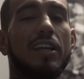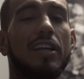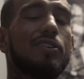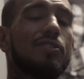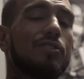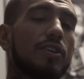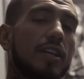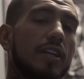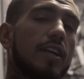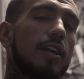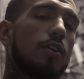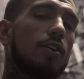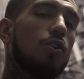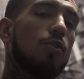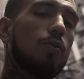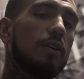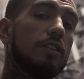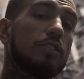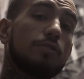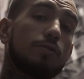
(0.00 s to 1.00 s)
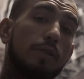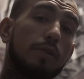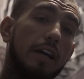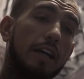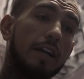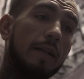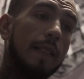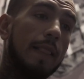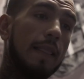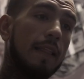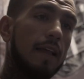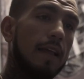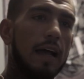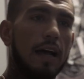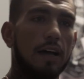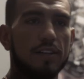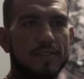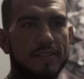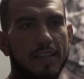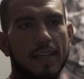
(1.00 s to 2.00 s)
and you cannot always ride
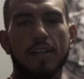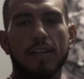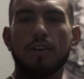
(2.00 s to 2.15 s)
outside